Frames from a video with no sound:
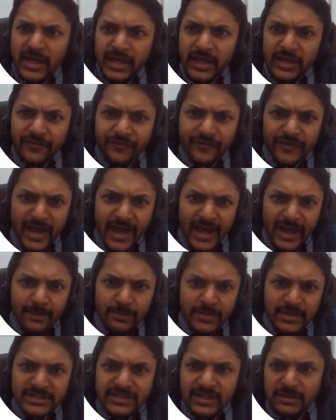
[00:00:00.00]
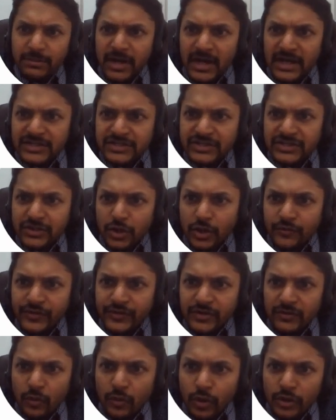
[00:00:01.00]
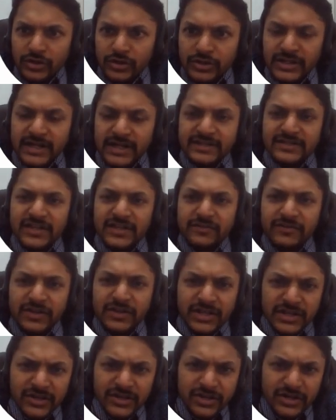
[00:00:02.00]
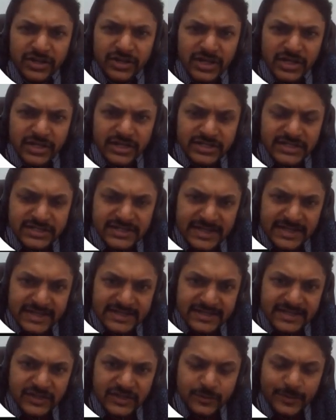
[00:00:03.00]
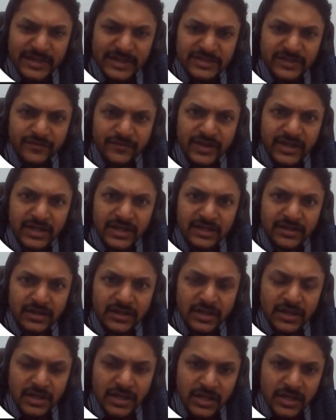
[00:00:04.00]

if M is the mass of the water that is given here, C is the specific heat,